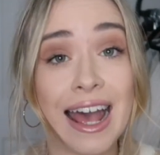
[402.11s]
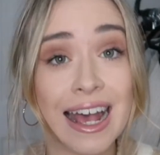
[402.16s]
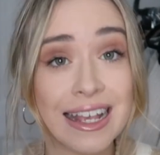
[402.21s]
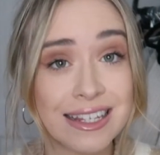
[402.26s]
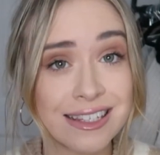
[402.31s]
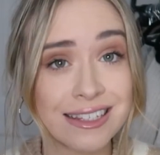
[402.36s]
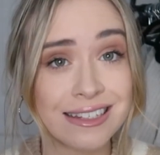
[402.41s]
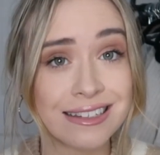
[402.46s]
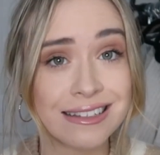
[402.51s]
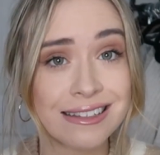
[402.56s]

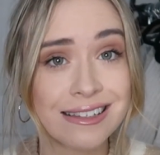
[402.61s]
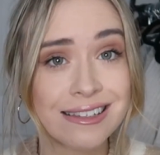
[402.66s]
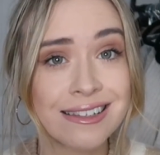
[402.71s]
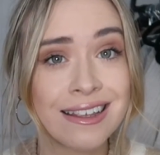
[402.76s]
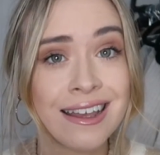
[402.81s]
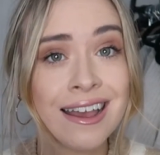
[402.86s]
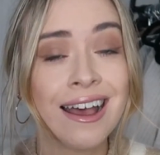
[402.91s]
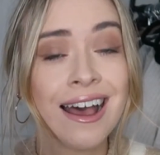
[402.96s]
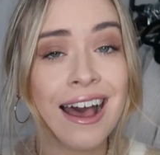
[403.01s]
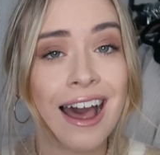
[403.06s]
Essence,
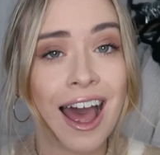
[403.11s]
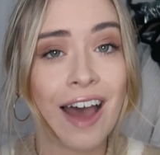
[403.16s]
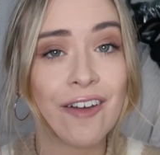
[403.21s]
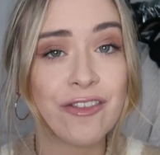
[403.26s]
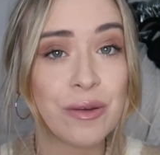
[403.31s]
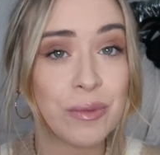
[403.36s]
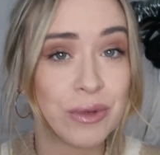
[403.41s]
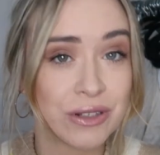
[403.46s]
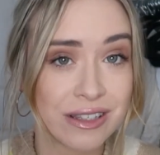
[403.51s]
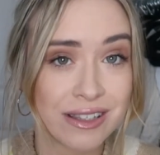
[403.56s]
have
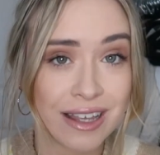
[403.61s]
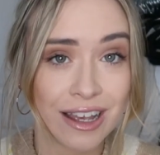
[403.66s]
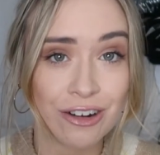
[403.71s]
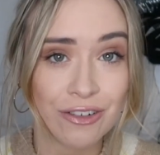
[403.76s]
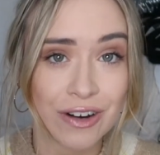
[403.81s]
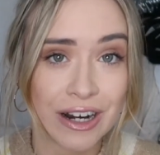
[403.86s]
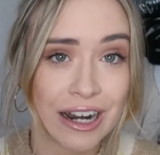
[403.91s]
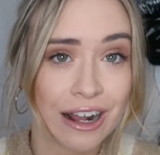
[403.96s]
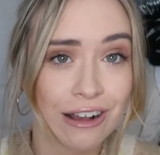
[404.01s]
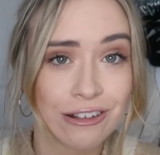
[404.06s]
them on sale
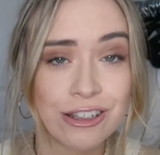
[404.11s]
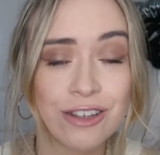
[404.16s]
right now.